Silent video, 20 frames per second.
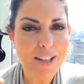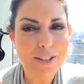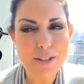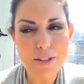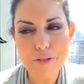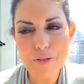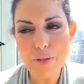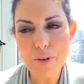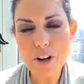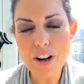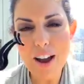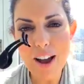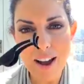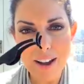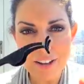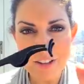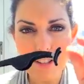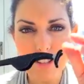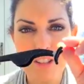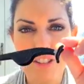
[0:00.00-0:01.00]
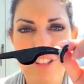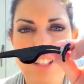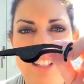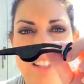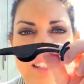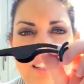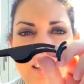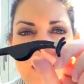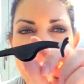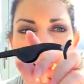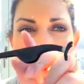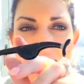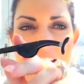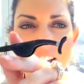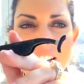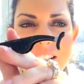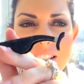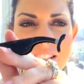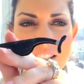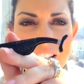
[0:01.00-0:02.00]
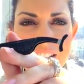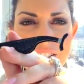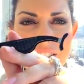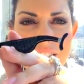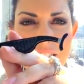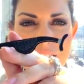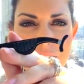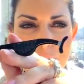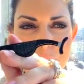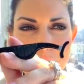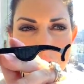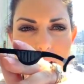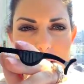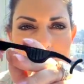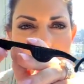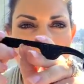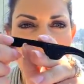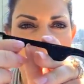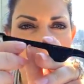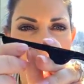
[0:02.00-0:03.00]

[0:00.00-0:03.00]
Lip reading: Sephora actually sells this one,